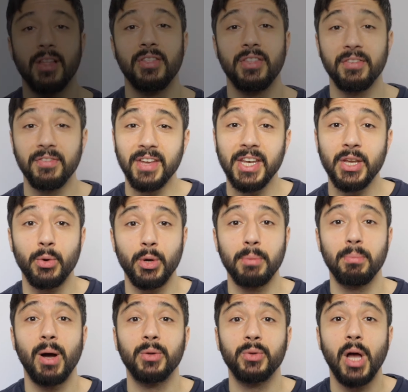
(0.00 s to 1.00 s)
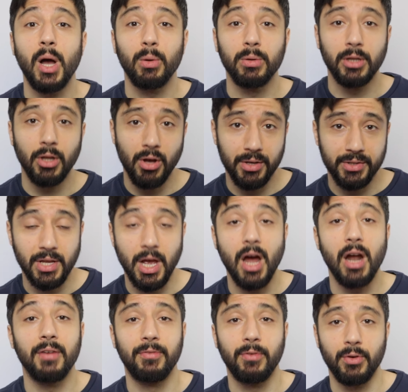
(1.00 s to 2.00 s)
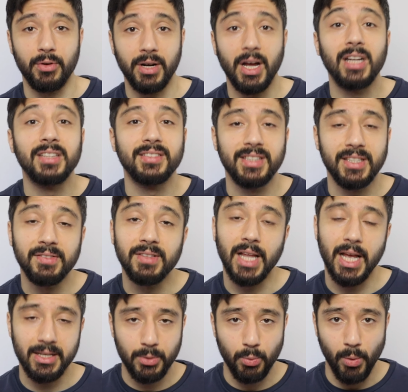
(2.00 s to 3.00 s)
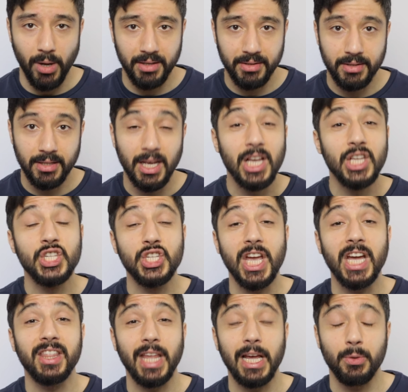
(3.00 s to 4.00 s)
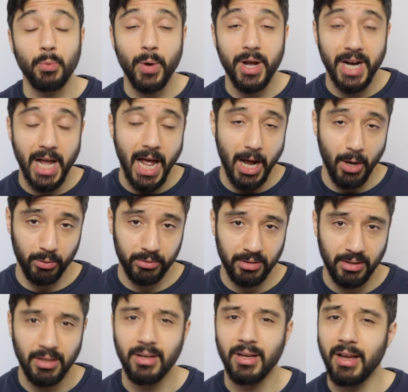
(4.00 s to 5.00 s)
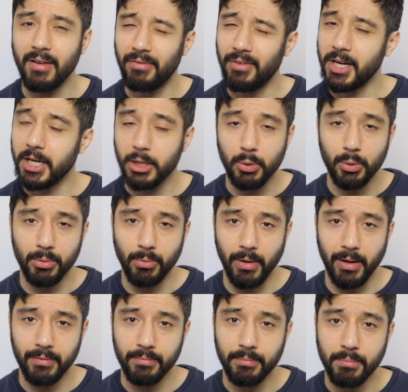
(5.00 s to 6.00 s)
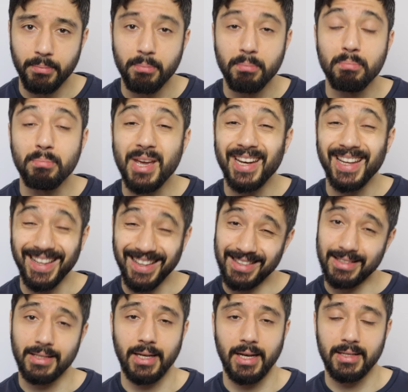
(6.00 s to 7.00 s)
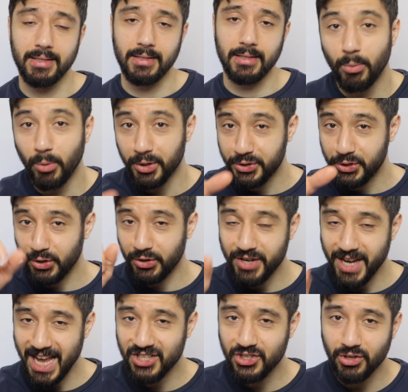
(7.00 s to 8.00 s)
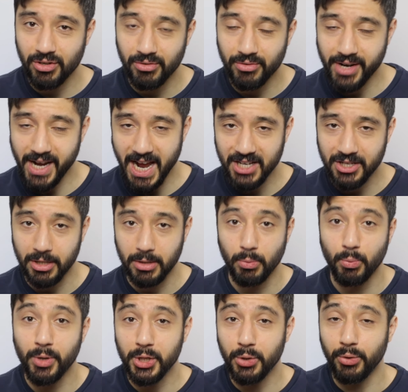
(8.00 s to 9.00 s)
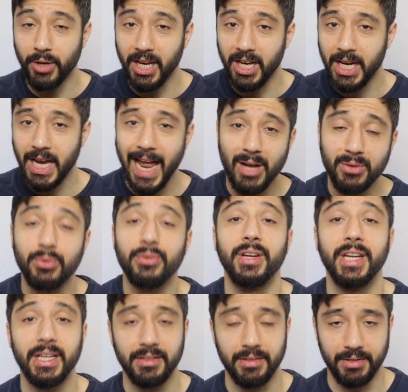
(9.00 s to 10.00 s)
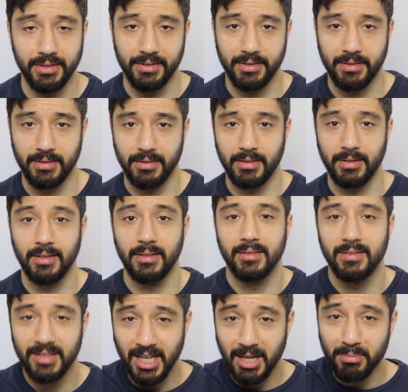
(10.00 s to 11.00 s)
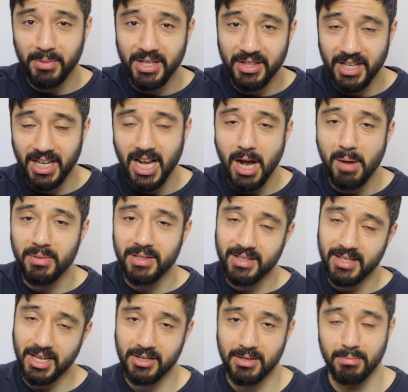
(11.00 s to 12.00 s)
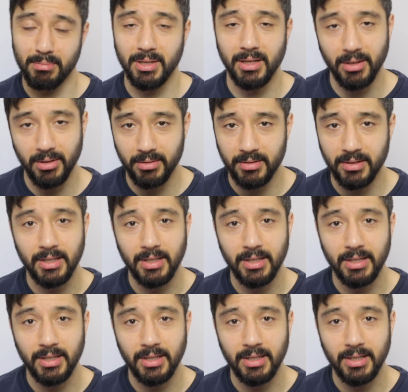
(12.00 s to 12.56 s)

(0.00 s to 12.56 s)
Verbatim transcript: The video about how laws are for uncivilized ones, check that one out. A very good one. Many insights. What's your natural reaction when you encounter ignorance? Tell me in the comment section below.